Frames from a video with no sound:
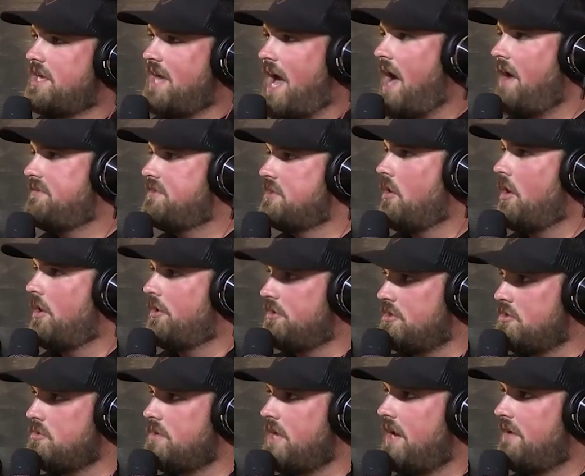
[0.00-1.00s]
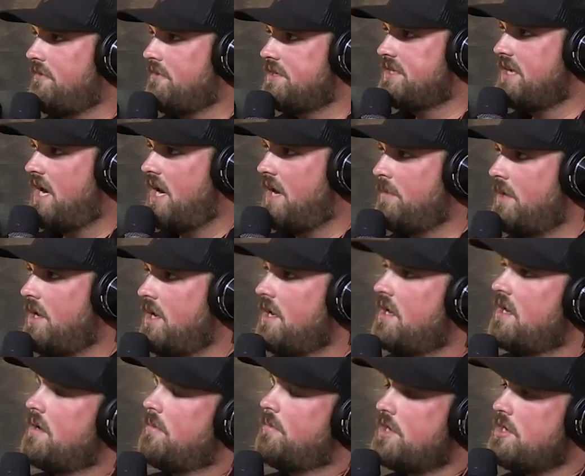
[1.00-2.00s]
you have to go out and do that every time,
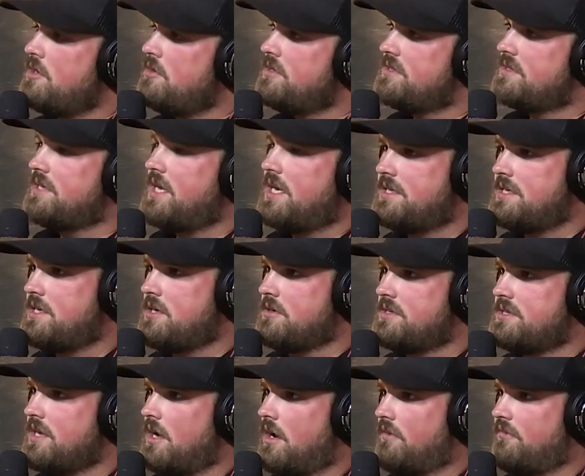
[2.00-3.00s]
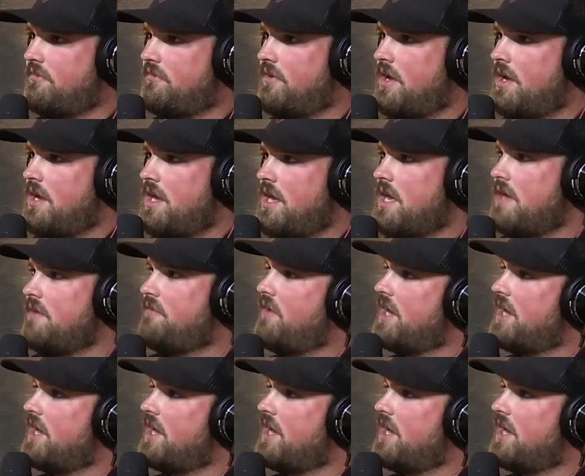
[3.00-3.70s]
but you just think to yourself, if